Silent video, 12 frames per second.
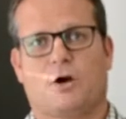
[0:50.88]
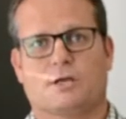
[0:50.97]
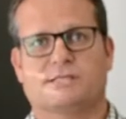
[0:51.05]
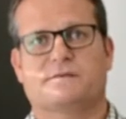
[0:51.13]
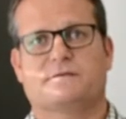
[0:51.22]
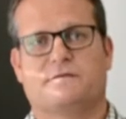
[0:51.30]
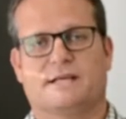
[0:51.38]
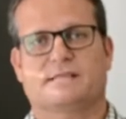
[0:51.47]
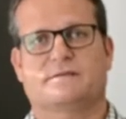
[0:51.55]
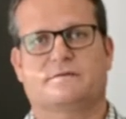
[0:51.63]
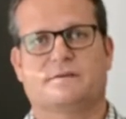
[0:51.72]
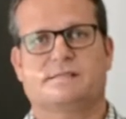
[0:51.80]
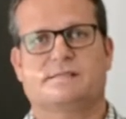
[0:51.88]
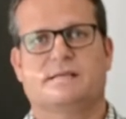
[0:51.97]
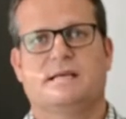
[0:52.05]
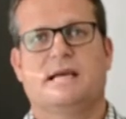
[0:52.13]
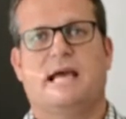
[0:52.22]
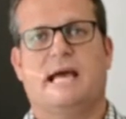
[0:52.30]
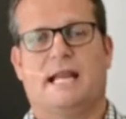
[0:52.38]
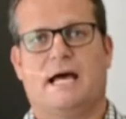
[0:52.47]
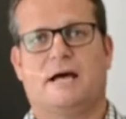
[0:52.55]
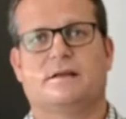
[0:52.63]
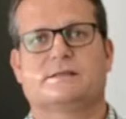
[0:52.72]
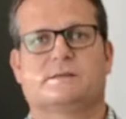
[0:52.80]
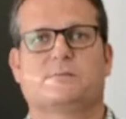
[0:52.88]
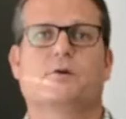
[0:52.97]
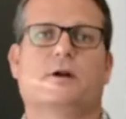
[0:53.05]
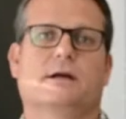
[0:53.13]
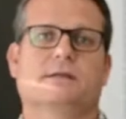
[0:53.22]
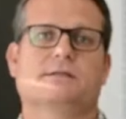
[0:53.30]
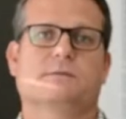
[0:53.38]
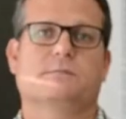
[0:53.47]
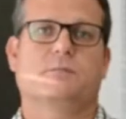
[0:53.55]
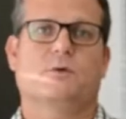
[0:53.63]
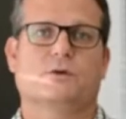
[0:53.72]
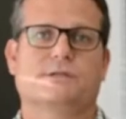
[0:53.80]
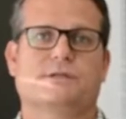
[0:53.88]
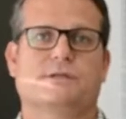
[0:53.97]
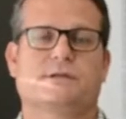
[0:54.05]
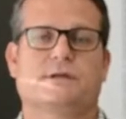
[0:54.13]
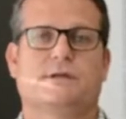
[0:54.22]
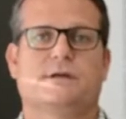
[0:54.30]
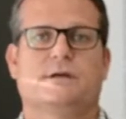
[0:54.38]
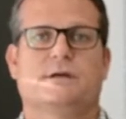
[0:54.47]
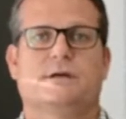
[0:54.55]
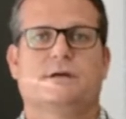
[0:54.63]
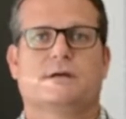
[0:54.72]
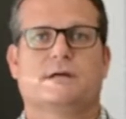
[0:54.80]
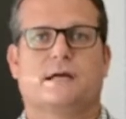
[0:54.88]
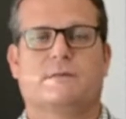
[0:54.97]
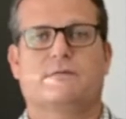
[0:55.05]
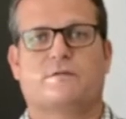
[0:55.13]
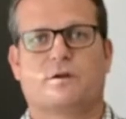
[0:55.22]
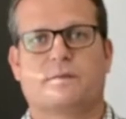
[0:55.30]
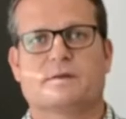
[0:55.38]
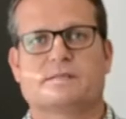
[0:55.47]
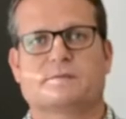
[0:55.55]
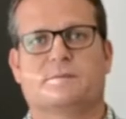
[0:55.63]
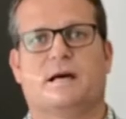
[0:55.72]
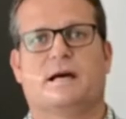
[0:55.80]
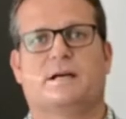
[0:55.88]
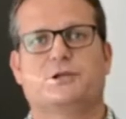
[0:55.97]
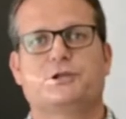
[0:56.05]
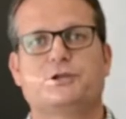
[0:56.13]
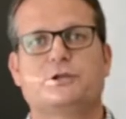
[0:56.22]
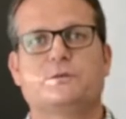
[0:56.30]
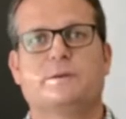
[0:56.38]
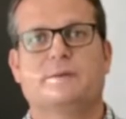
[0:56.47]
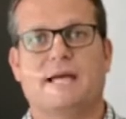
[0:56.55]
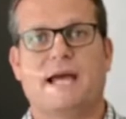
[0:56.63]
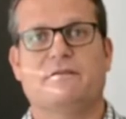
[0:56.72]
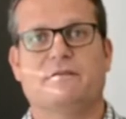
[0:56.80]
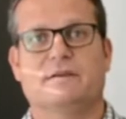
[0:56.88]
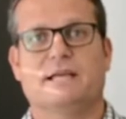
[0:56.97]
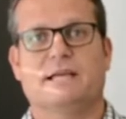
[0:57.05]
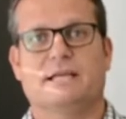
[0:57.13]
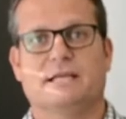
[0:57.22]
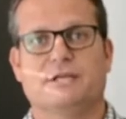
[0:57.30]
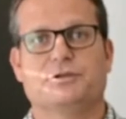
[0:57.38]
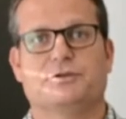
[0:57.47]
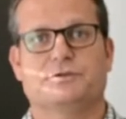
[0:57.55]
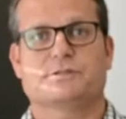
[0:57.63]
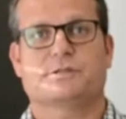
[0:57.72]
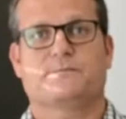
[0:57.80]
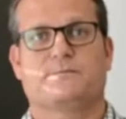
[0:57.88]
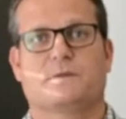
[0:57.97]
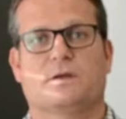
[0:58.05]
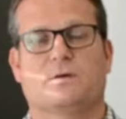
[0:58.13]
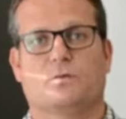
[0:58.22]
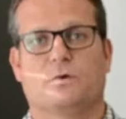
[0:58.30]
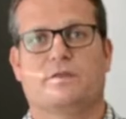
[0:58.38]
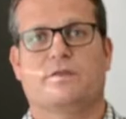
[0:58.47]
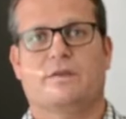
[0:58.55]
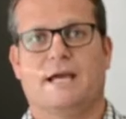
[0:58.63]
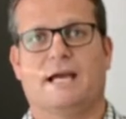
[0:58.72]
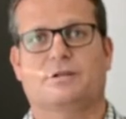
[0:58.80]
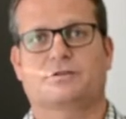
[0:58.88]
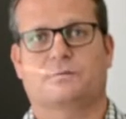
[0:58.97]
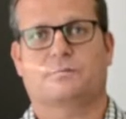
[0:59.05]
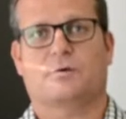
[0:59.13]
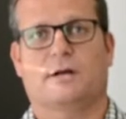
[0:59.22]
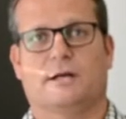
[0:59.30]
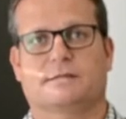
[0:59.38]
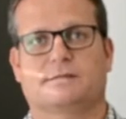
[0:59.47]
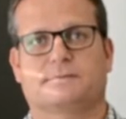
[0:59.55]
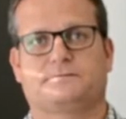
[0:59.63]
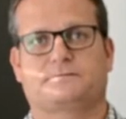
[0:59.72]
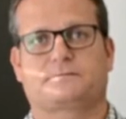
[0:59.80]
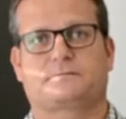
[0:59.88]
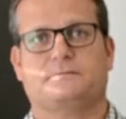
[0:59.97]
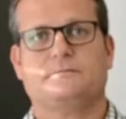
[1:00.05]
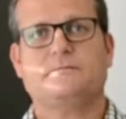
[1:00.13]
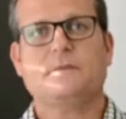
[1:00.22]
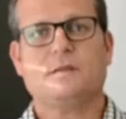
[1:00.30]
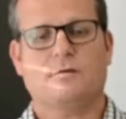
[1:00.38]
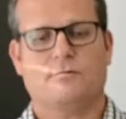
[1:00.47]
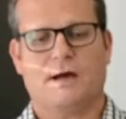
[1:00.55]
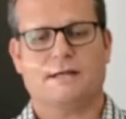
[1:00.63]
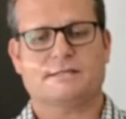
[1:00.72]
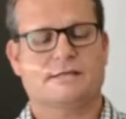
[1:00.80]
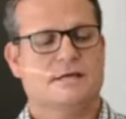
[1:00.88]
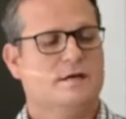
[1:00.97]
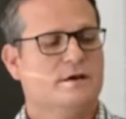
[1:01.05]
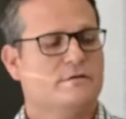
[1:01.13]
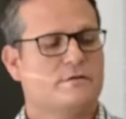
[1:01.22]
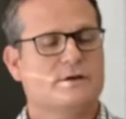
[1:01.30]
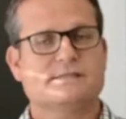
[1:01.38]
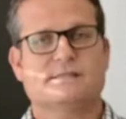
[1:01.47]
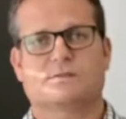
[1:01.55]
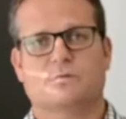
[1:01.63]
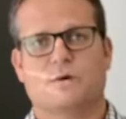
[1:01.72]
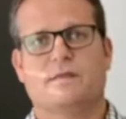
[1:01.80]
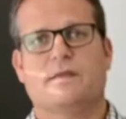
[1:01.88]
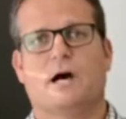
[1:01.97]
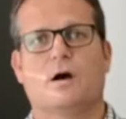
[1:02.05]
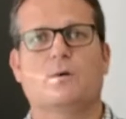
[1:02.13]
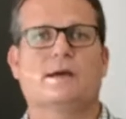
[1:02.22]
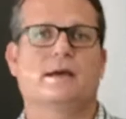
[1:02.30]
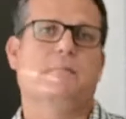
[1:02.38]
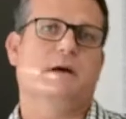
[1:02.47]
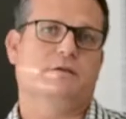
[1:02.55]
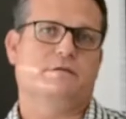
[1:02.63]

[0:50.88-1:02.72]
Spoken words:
cost effectiveness and how does the product support come from the supplier should we be having any issues with their actual product. Right. For instance, when the OEM